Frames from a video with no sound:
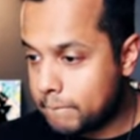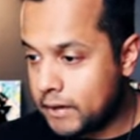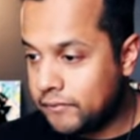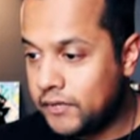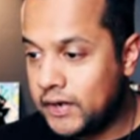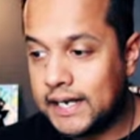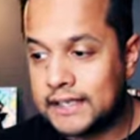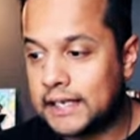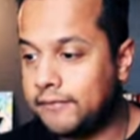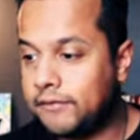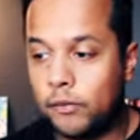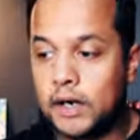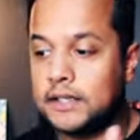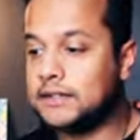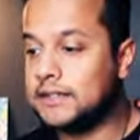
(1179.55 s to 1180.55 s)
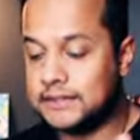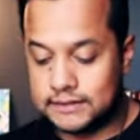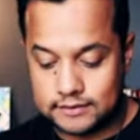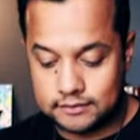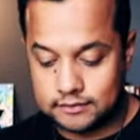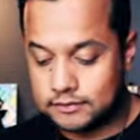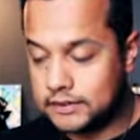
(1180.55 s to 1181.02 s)
If you guys haven't watched this
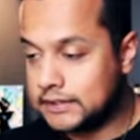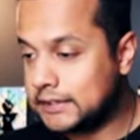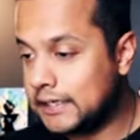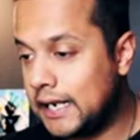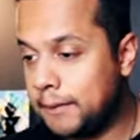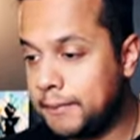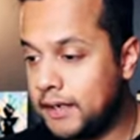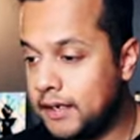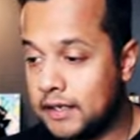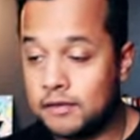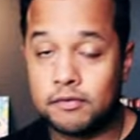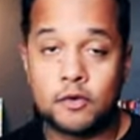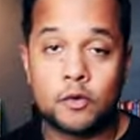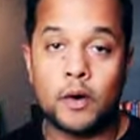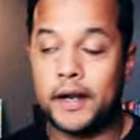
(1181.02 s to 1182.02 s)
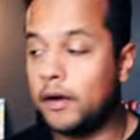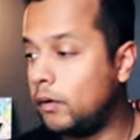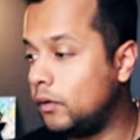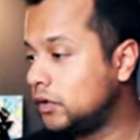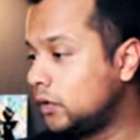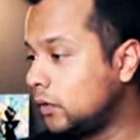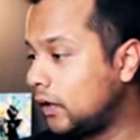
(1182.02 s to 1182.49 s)
This anime, it's quite
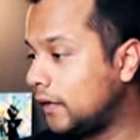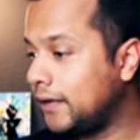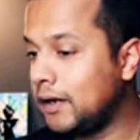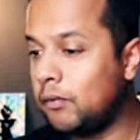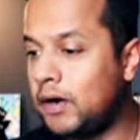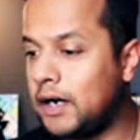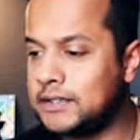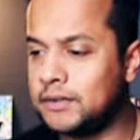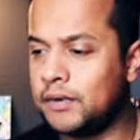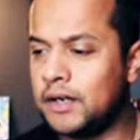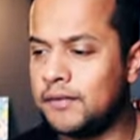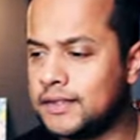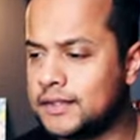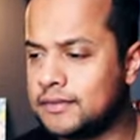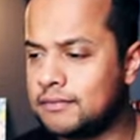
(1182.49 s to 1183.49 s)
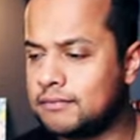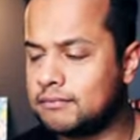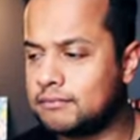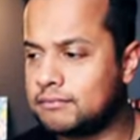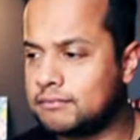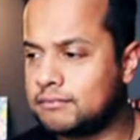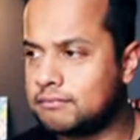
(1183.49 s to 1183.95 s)
old school. I think I watched it when I was
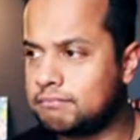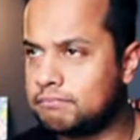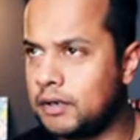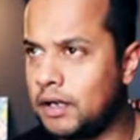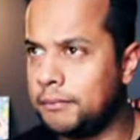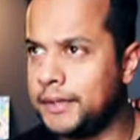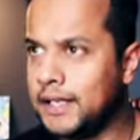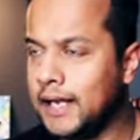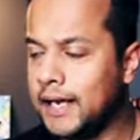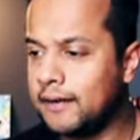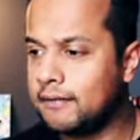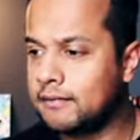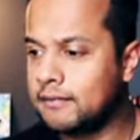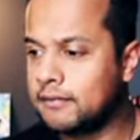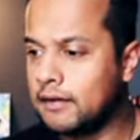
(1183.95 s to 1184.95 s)
probably like